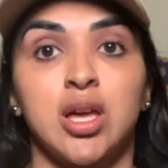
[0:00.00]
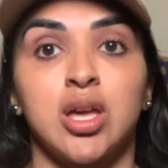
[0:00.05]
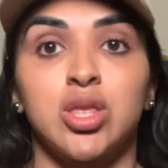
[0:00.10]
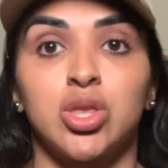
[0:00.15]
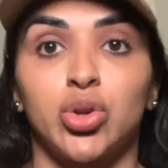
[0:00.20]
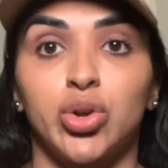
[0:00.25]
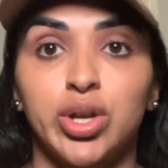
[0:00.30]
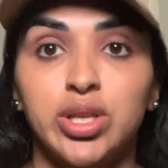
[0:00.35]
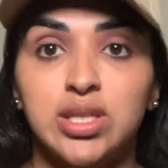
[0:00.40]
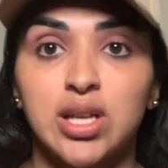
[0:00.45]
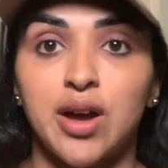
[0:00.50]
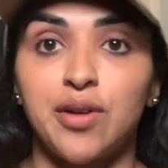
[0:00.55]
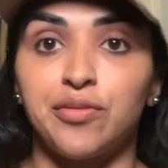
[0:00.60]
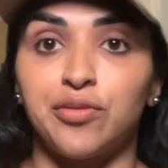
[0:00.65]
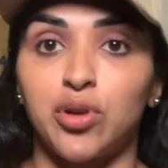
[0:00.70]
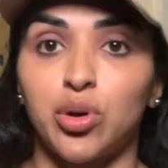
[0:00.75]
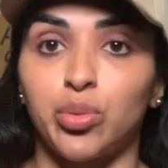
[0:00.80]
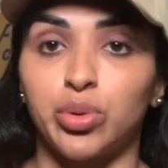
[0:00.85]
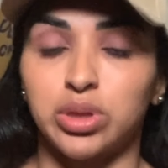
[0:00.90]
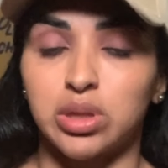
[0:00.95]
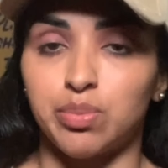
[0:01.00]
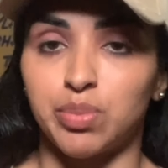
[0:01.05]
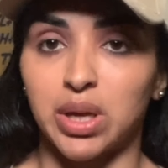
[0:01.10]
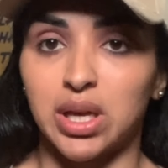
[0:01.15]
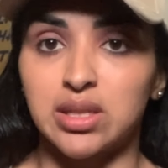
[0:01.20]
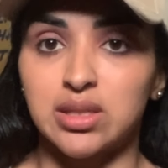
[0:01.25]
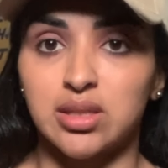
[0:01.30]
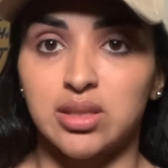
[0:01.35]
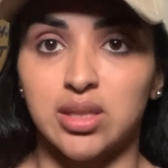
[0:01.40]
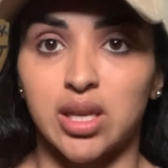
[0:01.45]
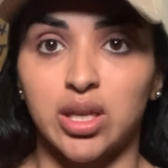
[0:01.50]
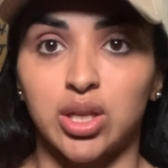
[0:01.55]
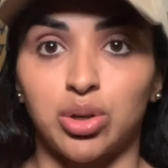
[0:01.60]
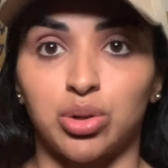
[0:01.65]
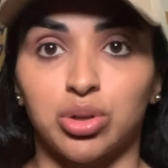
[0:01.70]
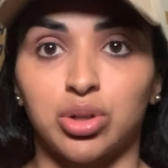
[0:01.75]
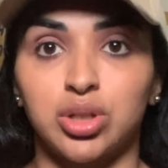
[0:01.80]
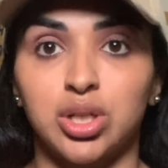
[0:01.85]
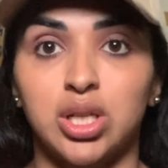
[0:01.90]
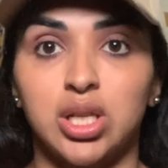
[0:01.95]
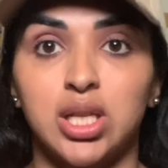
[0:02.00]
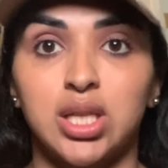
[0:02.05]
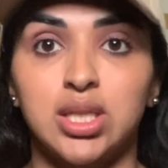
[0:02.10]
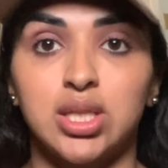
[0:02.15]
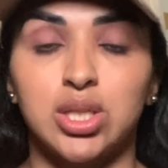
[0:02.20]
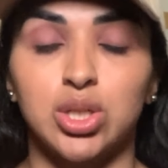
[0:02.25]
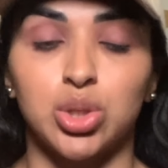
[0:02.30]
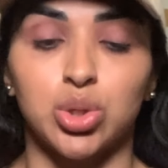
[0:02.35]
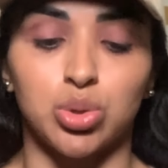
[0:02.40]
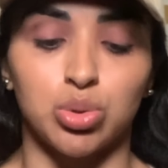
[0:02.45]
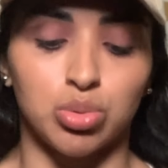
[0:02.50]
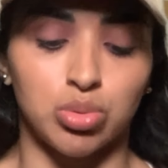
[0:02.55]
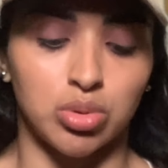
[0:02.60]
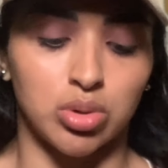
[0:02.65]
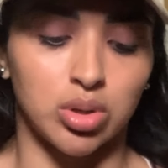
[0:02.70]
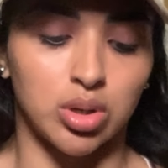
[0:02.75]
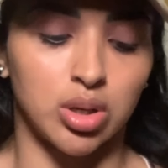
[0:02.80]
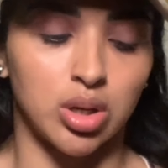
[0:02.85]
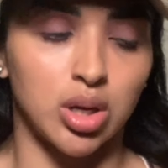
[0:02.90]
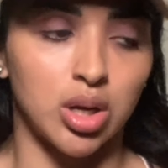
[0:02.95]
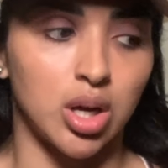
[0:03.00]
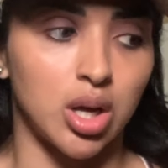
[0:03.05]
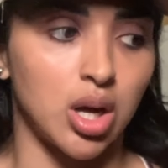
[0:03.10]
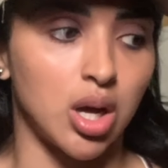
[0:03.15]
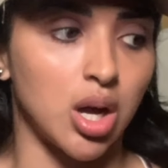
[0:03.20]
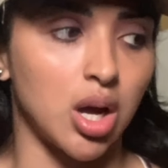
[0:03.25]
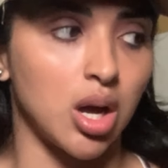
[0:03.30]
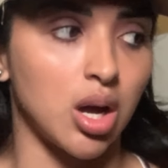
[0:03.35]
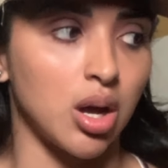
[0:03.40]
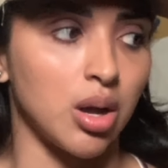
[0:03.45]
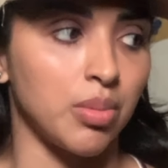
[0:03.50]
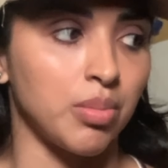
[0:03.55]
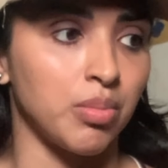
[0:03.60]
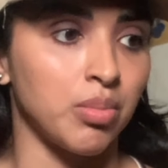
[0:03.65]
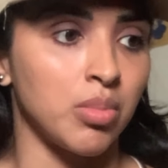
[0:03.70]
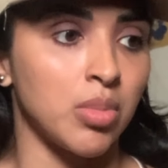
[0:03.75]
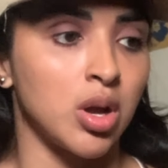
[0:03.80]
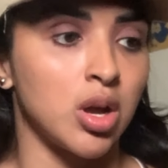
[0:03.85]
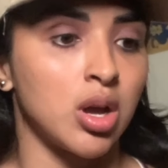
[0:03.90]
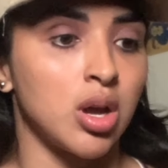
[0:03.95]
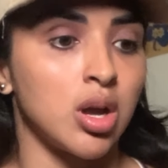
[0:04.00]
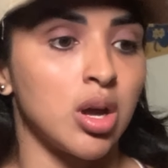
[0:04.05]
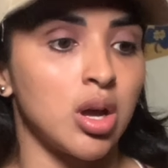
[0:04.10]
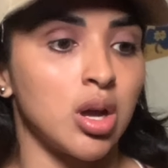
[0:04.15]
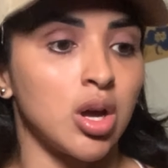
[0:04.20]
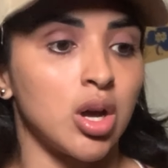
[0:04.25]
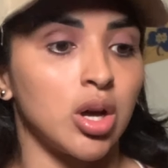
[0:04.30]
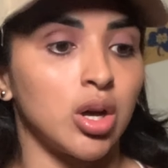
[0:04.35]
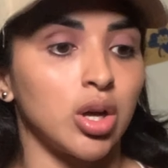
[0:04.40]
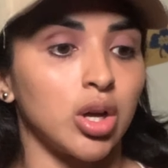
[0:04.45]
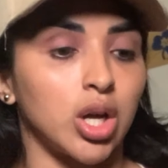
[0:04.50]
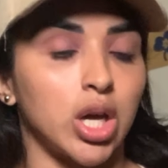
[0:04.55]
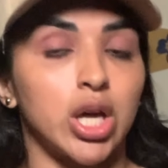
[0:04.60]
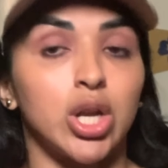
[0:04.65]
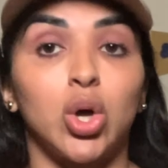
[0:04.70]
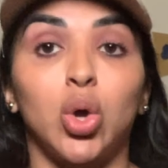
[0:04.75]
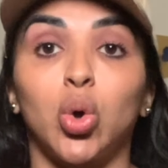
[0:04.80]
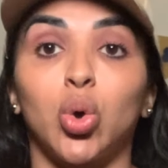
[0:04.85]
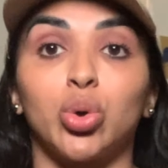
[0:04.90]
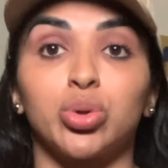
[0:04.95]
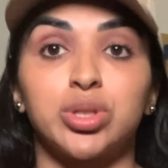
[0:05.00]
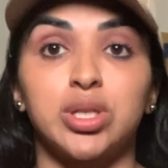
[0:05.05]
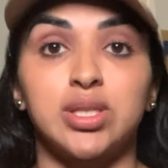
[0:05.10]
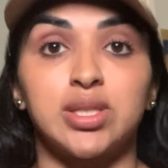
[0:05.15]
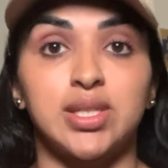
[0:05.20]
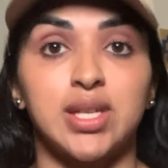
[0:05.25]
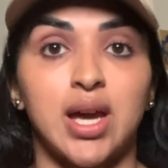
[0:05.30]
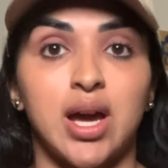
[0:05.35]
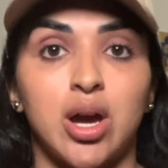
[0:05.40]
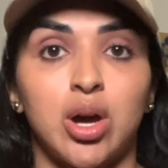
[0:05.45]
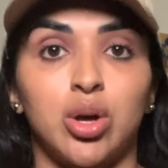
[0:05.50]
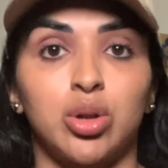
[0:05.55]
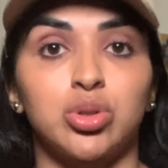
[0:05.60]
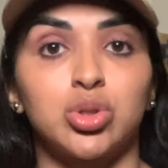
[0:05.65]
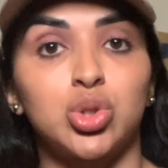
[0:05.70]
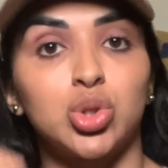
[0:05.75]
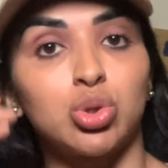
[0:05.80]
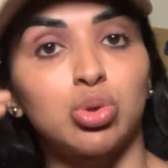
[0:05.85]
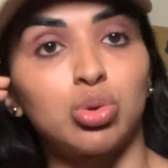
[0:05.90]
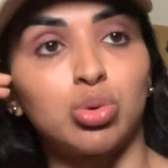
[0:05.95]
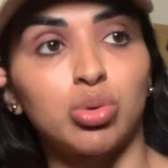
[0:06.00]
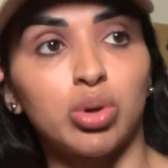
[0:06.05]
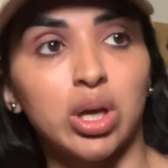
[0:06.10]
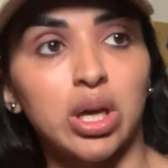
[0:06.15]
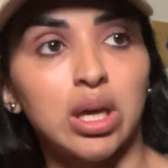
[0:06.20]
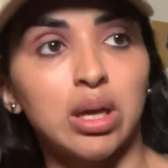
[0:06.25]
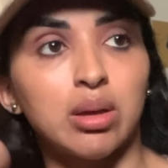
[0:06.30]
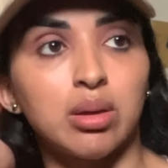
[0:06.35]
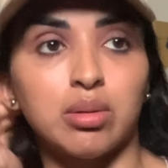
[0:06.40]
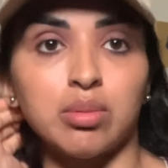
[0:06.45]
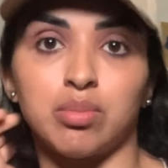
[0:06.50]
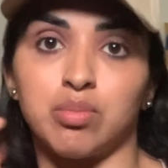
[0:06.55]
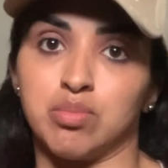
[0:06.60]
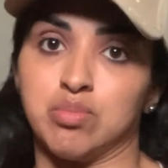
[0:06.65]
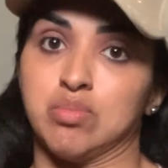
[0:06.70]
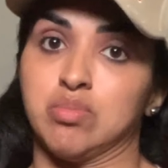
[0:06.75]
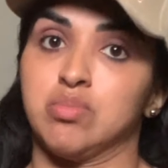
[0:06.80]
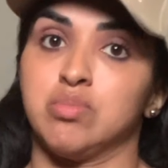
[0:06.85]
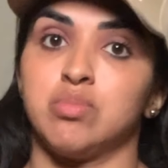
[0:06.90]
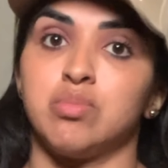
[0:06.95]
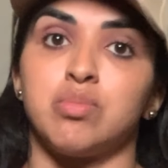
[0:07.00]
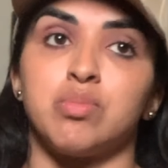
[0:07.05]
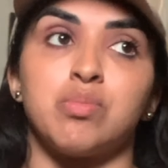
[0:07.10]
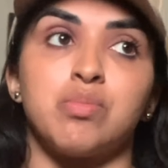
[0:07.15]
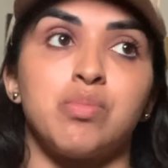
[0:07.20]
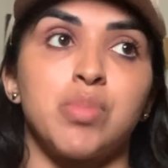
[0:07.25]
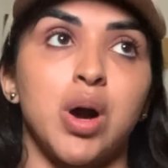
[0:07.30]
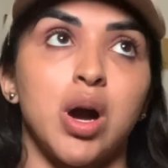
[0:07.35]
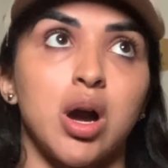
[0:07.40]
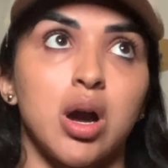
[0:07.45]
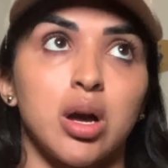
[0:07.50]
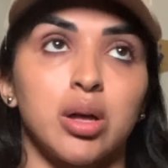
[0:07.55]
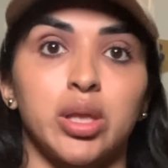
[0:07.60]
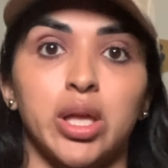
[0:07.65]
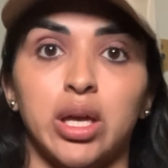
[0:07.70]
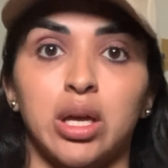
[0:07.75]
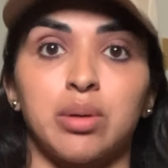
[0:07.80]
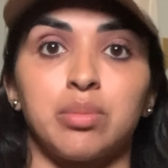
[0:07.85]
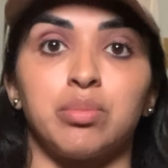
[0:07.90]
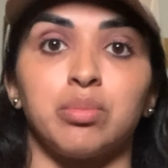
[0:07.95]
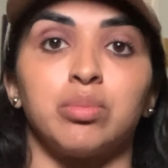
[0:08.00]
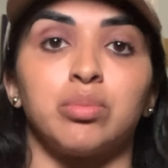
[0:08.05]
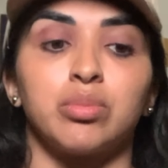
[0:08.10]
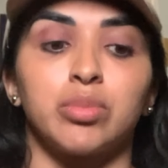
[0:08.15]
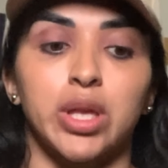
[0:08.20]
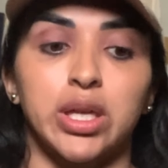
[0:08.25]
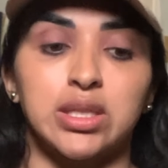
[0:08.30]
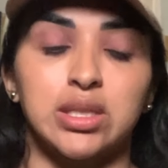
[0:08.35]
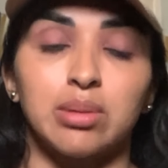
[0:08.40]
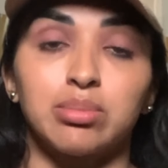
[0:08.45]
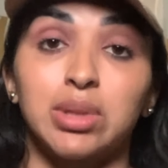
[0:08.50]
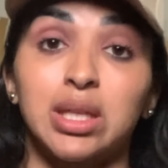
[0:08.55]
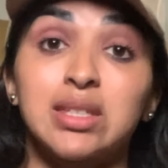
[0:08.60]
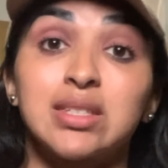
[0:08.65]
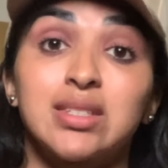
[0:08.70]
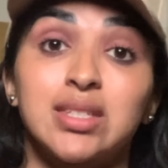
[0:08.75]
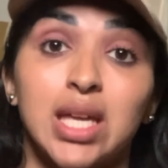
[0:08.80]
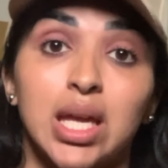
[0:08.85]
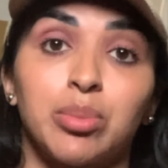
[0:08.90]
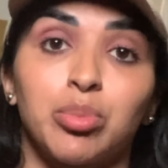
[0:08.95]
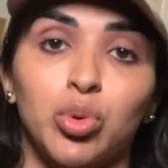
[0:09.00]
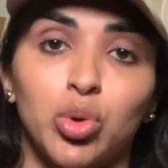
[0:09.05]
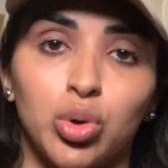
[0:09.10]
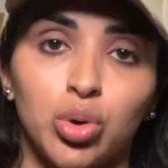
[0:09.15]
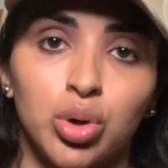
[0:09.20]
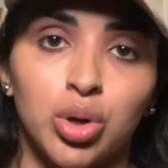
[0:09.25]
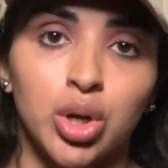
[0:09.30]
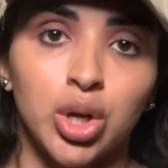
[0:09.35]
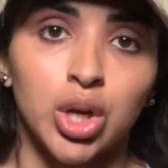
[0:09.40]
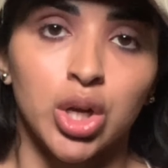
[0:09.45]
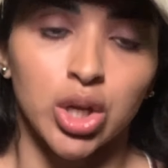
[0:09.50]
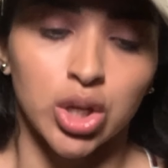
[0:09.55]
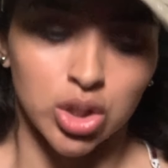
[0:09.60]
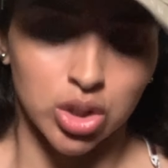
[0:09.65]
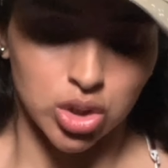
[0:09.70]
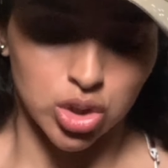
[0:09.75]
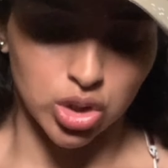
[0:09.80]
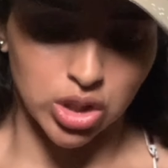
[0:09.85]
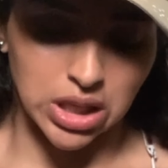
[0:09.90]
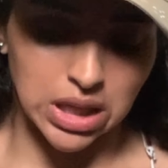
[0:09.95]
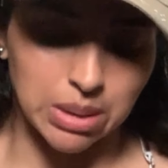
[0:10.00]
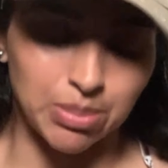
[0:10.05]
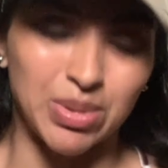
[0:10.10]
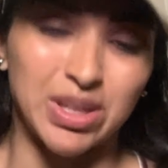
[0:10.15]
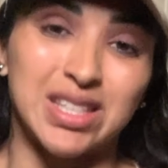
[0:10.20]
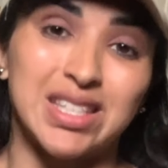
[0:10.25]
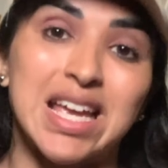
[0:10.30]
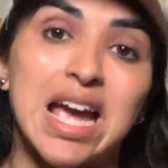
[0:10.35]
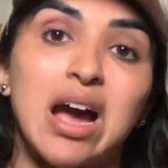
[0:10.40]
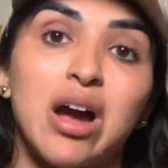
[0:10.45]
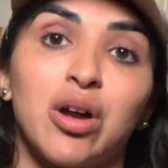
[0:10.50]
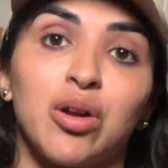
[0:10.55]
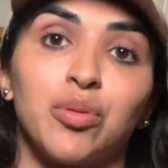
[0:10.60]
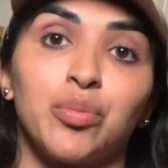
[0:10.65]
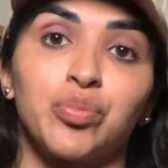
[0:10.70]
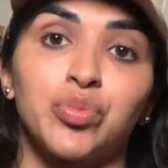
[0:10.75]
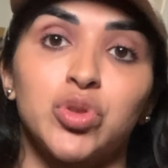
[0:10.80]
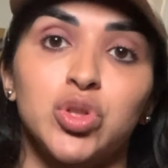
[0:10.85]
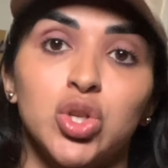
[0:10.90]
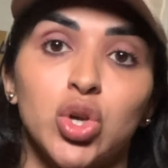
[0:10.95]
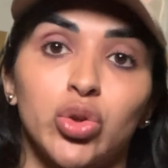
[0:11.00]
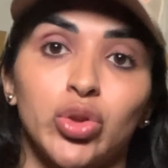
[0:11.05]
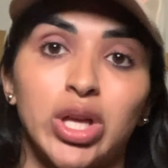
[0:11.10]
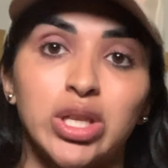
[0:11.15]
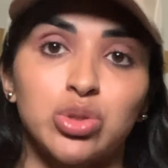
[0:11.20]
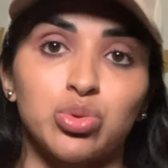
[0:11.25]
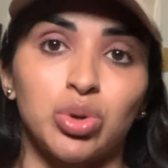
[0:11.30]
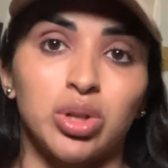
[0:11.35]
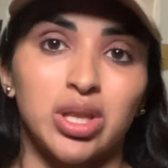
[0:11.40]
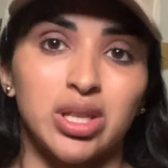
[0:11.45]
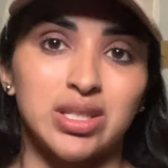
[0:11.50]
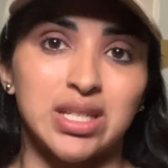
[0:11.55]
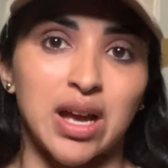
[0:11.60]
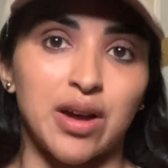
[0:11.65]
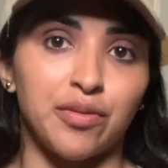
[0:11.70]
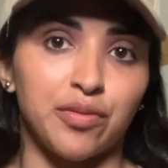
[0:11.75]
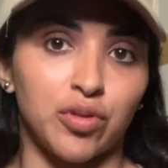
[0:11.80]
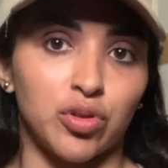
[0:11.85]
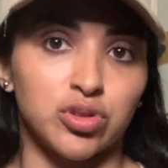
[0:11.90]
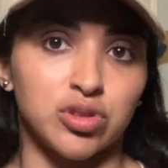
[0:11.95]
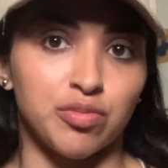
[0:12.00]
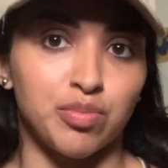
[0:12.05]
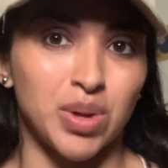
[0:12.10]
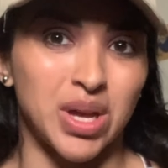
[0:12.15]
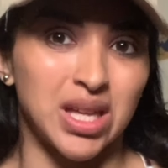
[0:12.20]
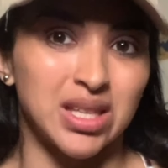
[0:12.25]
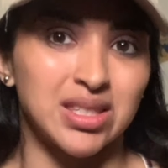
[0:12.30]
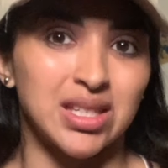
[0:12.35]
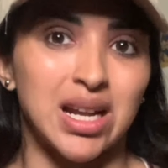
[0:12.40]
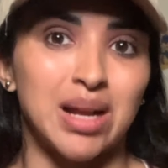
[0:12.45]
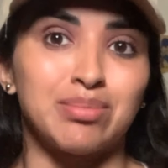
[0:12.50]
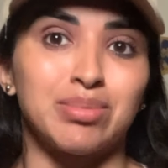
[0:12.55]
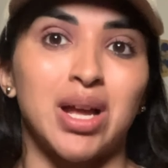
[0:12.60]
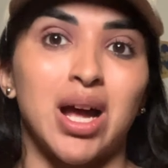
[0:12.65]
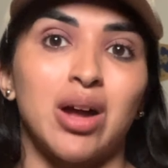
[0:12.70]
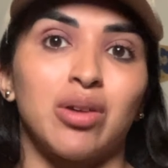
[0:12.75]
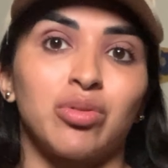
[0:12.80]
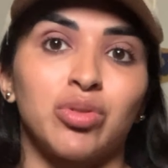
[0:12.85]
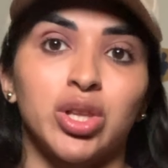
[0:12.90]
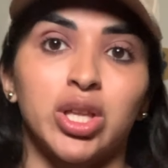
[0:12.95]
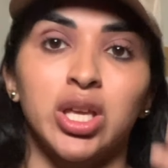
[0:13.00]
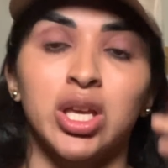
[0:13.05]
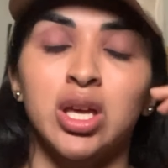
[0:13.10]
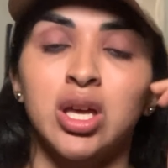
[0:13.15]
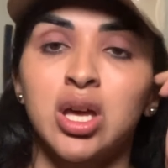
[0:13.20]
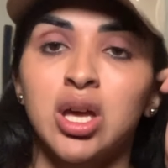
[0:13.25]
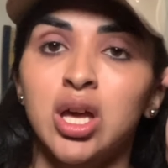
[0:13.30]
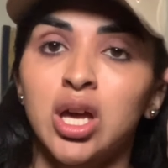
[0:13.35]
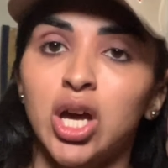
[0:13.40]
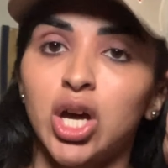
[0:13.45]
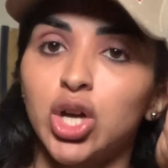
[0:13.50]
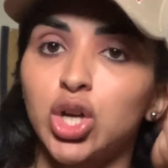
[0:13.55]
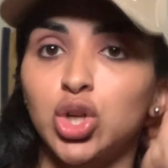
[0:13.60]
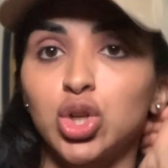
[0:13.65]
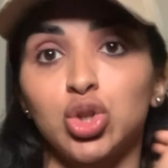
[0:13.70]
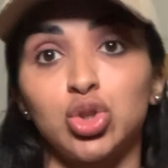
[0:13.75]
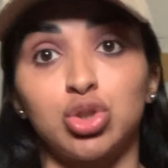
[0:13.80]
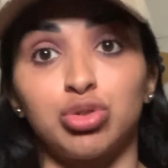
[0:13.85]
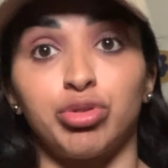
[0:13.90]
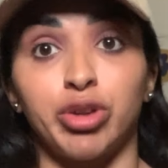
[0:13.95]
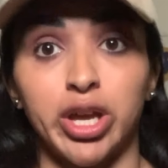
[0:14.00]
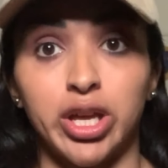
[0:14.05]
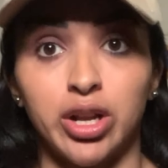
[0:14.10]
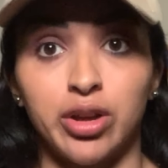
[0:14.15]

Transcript: the only downfall with the bands is that you're gonna need to um, kind of hold it down to a uh, like a like something stable to keep it down. So that's one of the downfalls of bands that I'm not really a huge fan